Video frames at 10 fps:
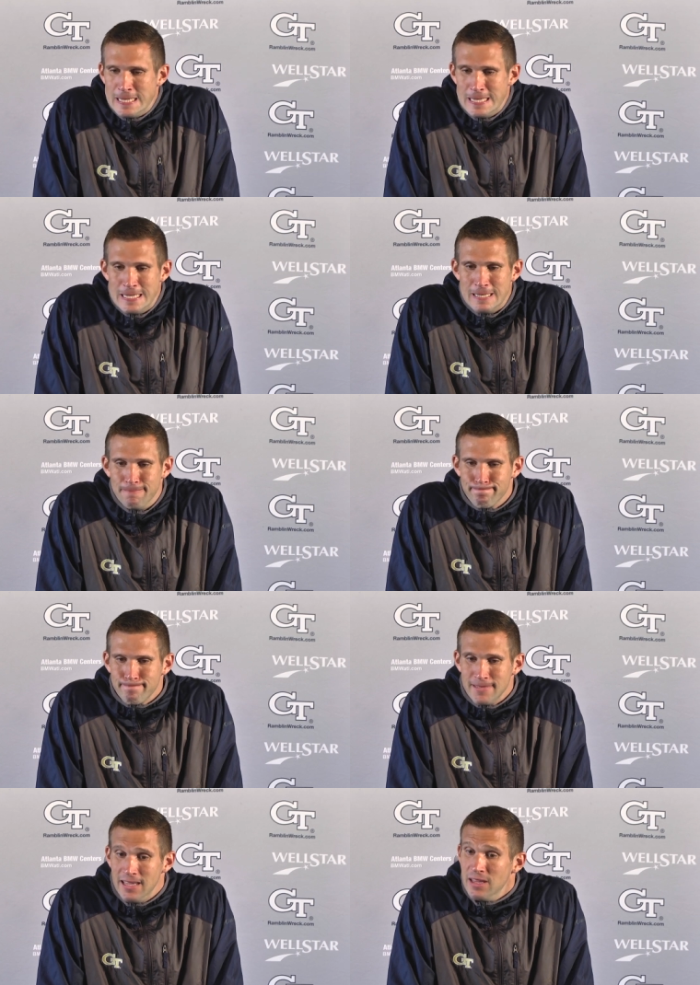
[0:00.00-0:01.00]

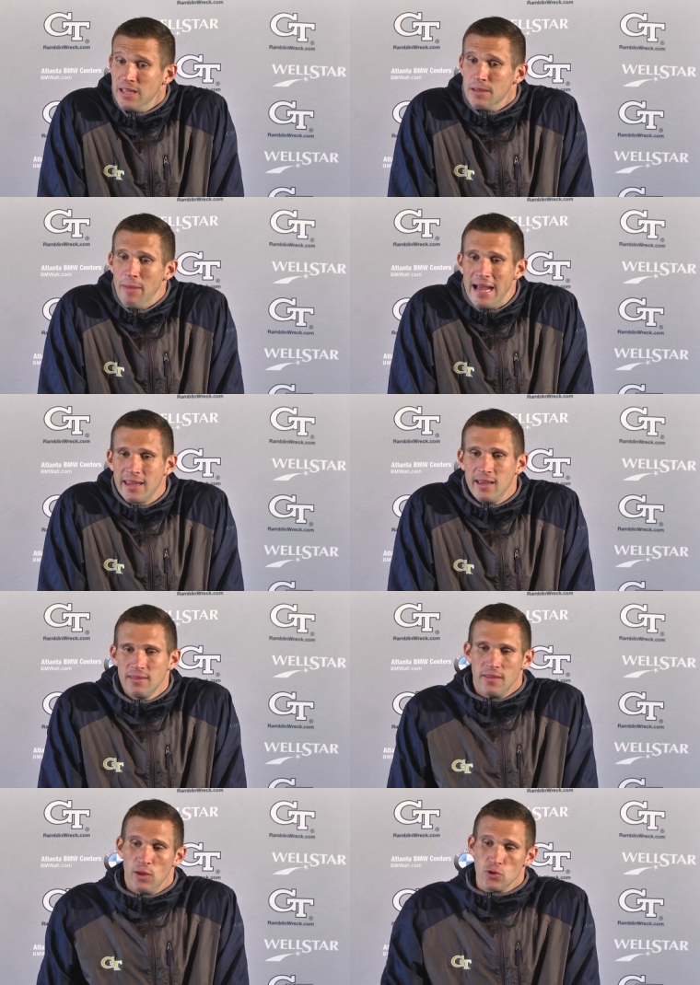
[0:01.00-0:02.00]
and in the back
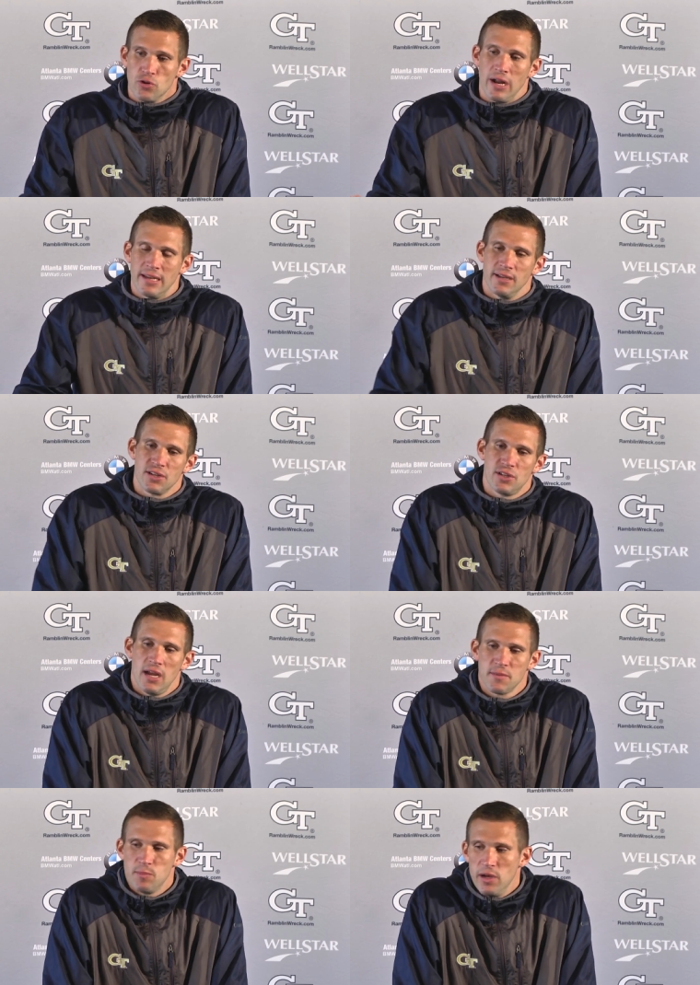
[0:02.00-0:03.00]
end, that those are not touchdowns.